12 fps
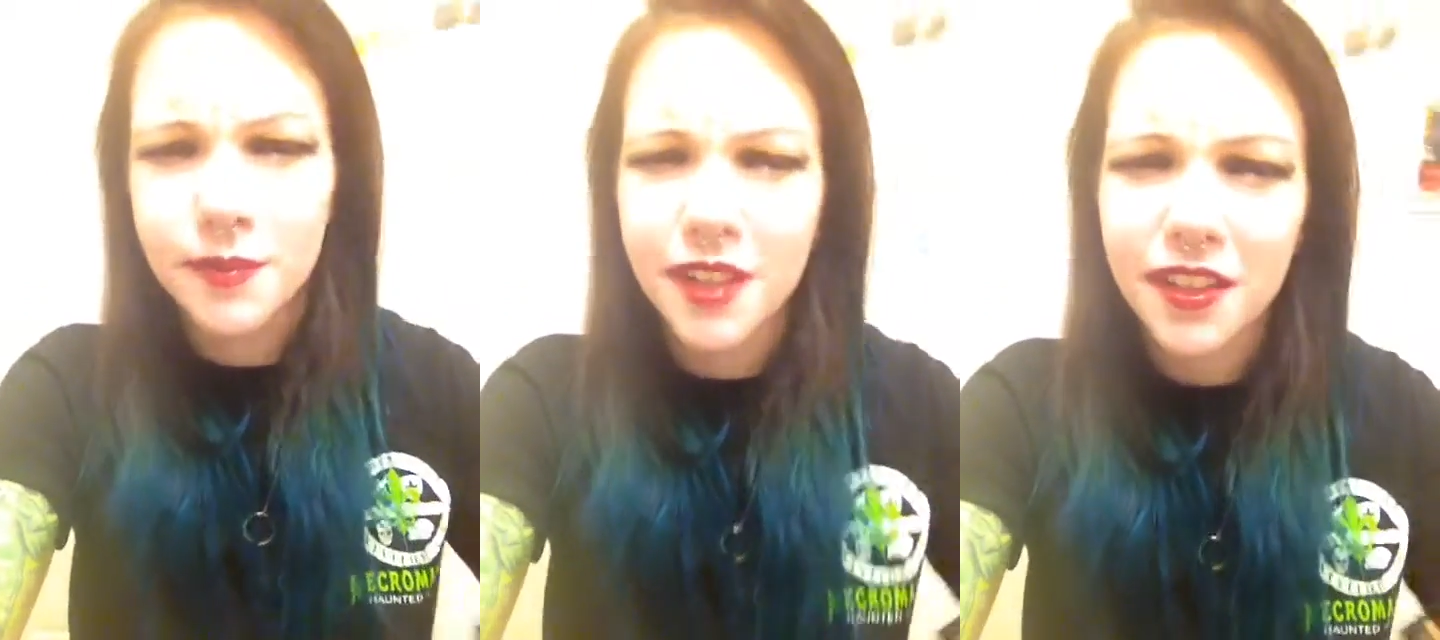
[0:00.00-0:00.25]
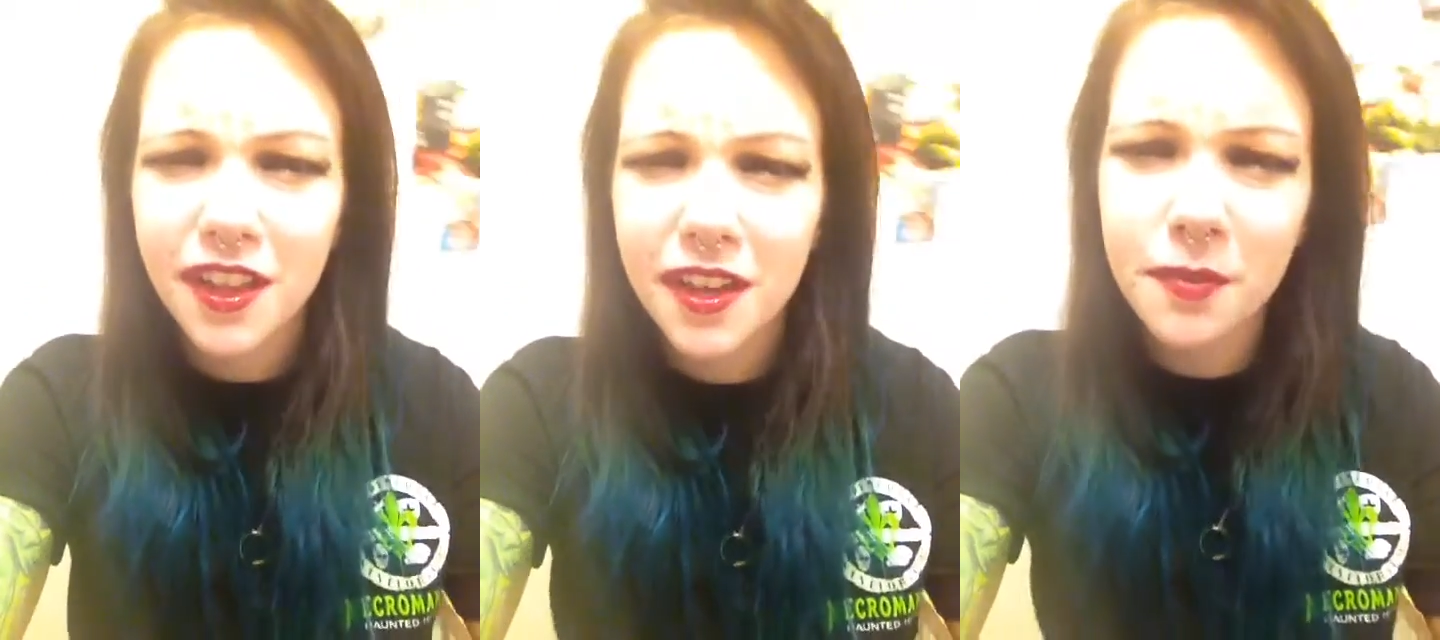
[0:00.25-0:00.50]
a
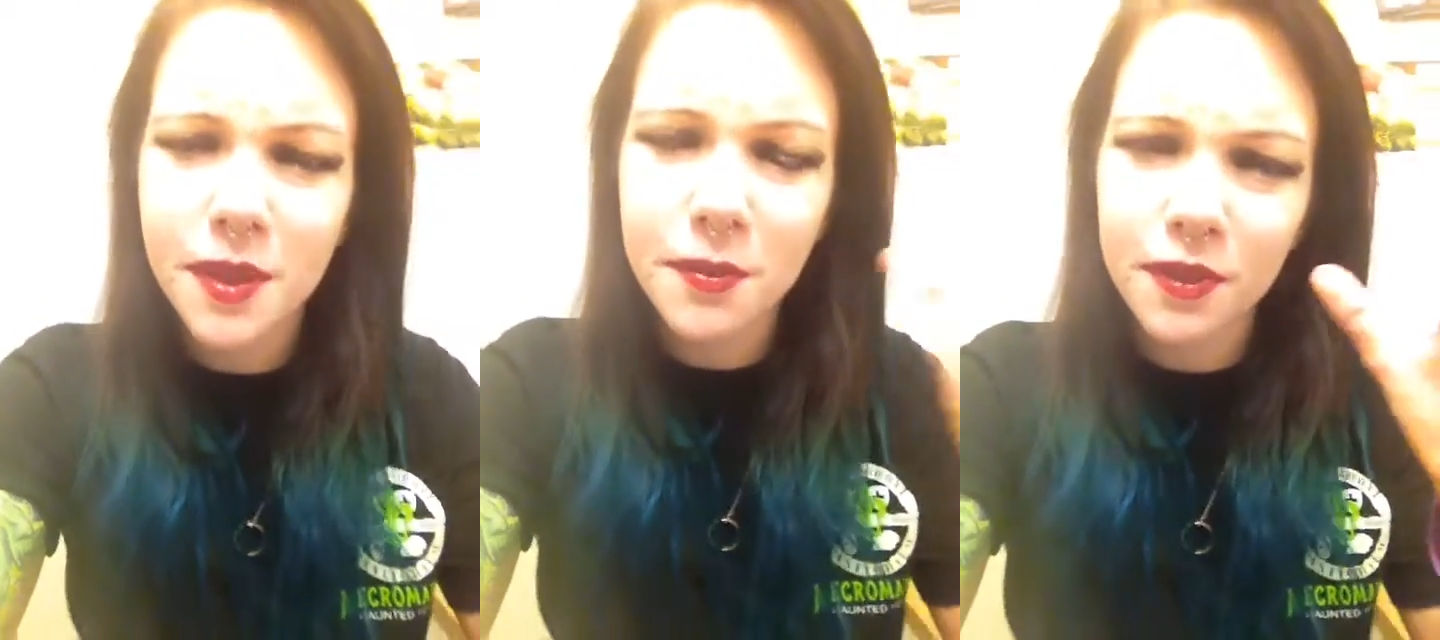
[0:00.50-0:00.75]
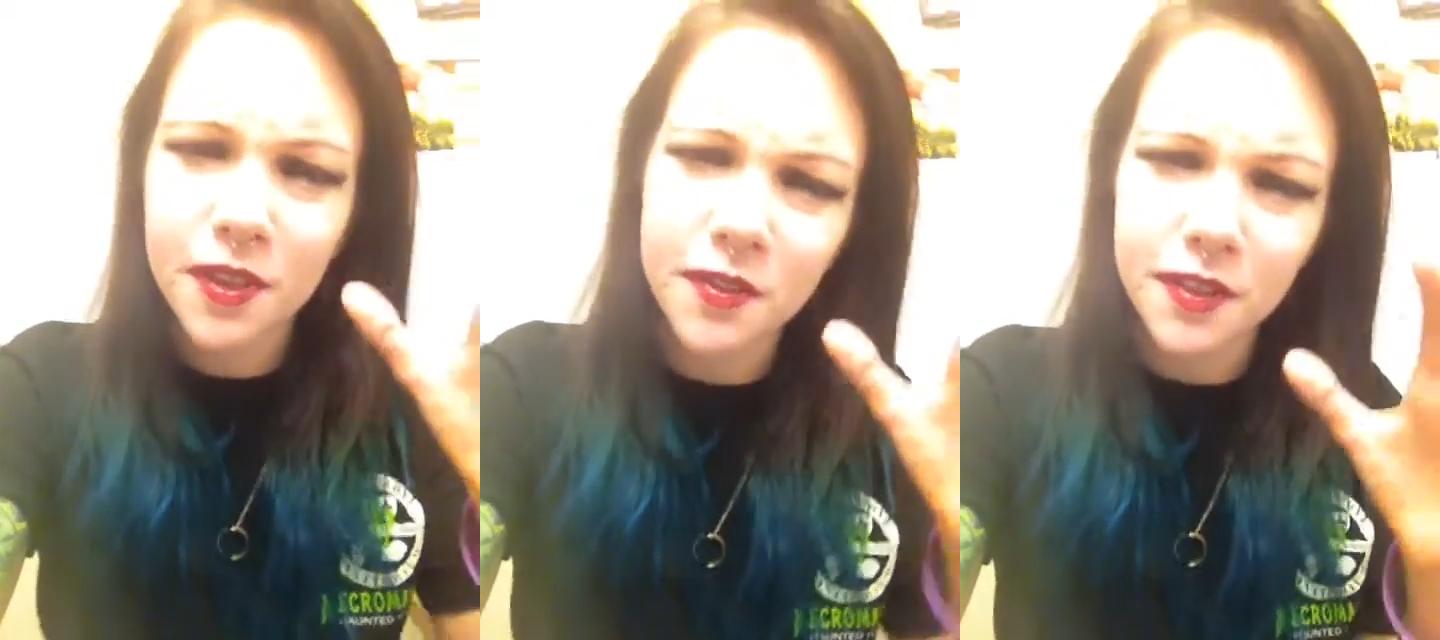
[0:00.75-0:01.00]
lot of
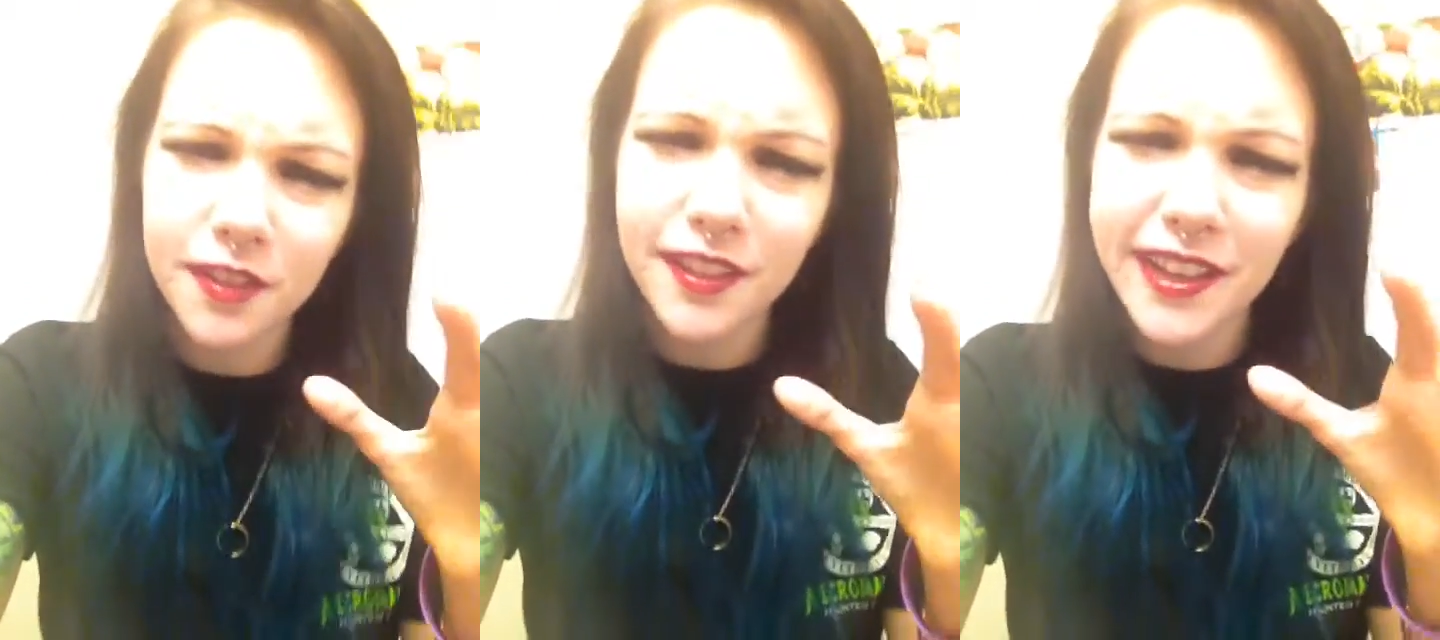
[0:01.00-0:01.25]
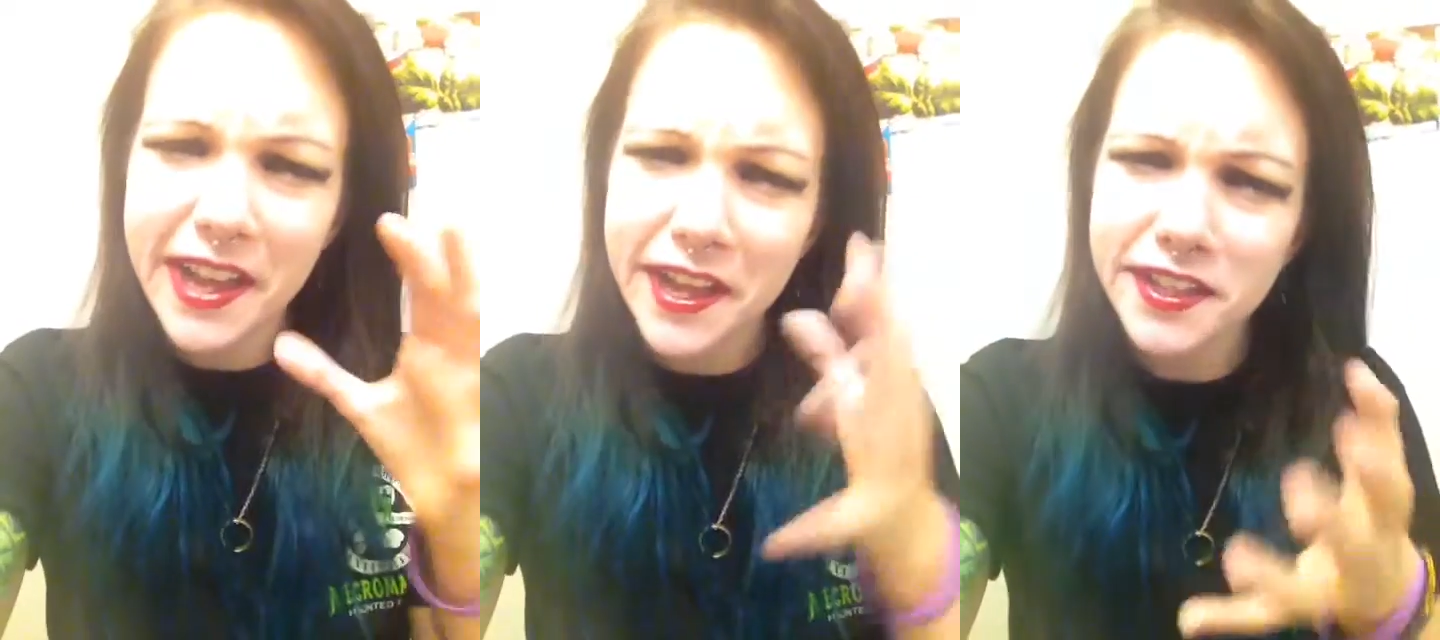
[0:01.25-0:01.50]
people have
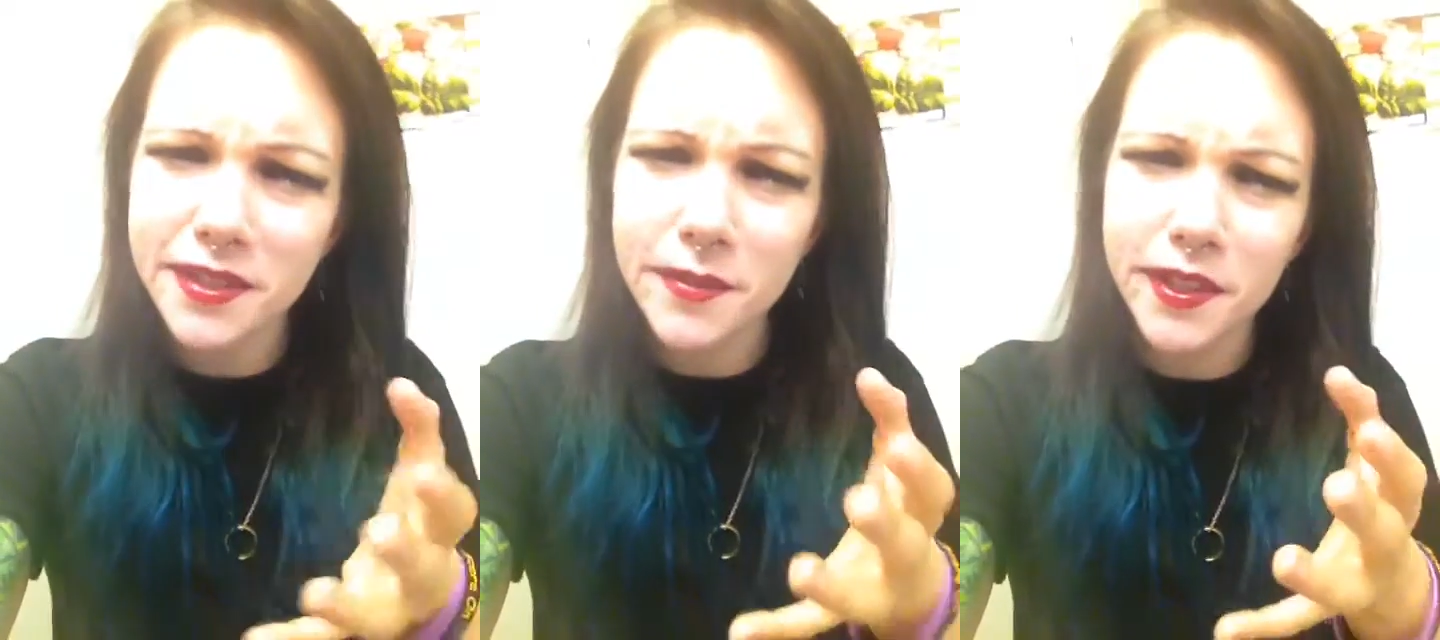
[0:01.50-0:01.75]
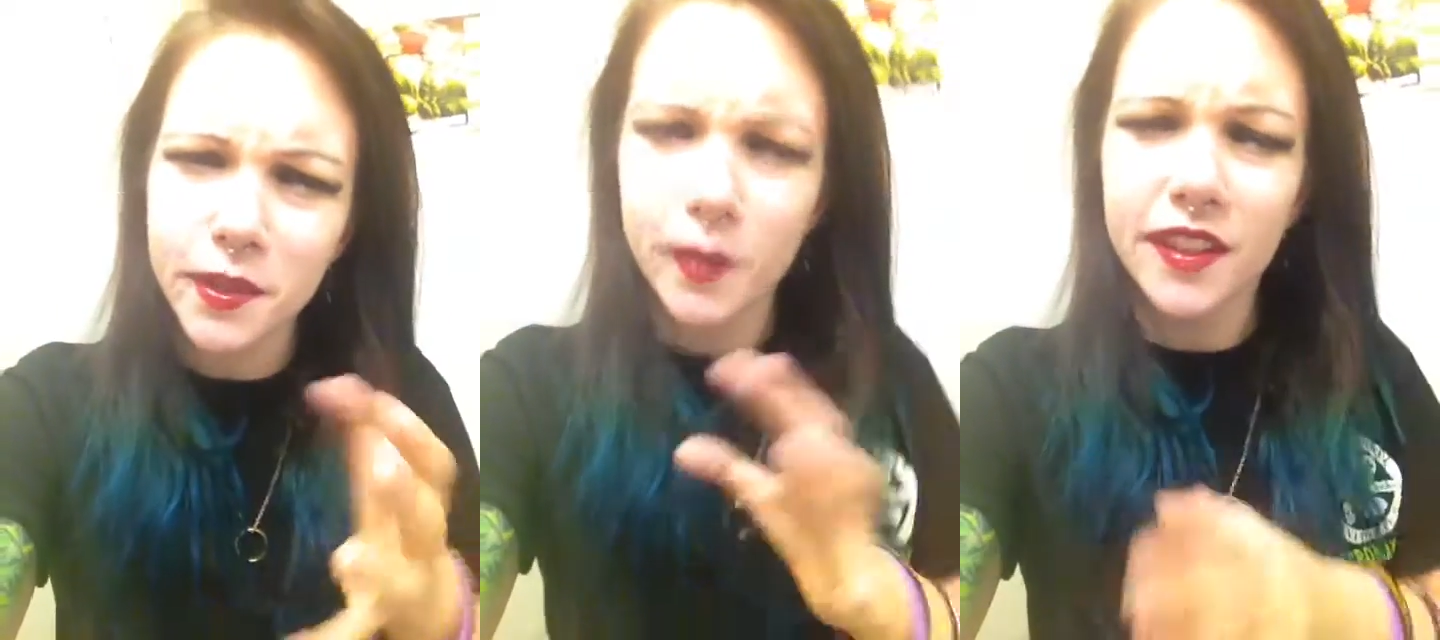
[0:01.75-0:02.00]
asked me
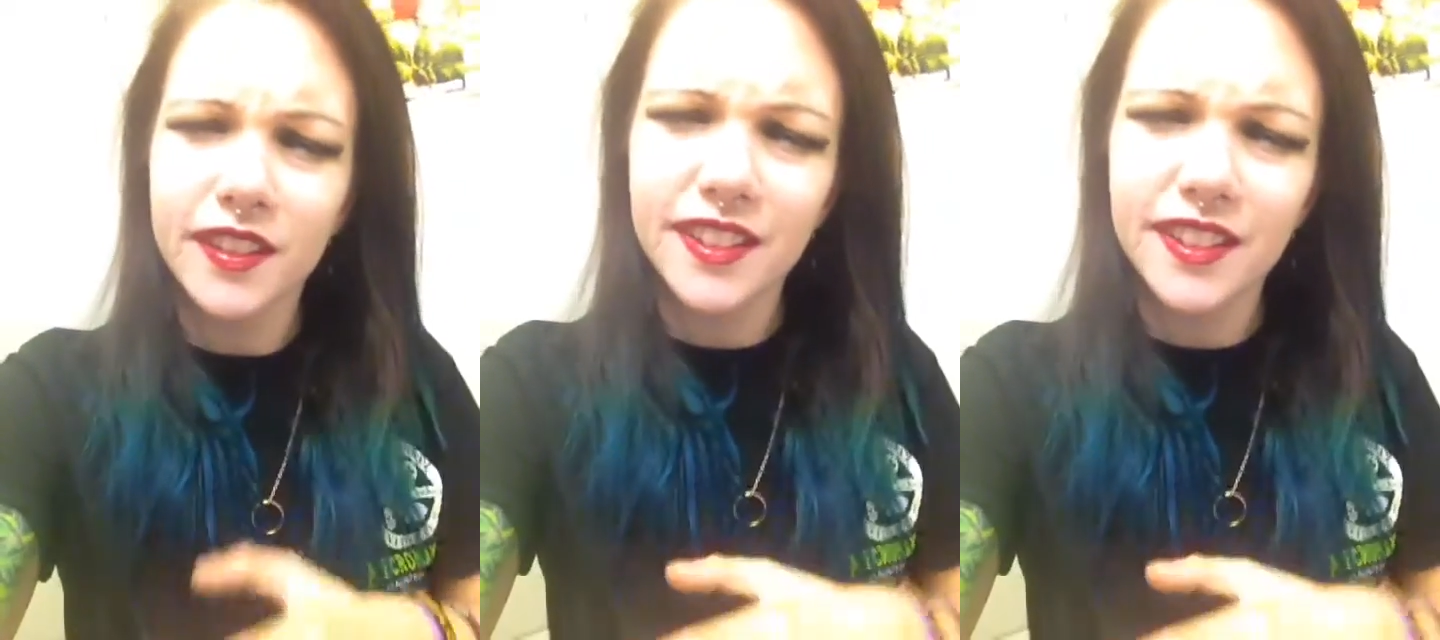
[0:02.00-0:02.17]
to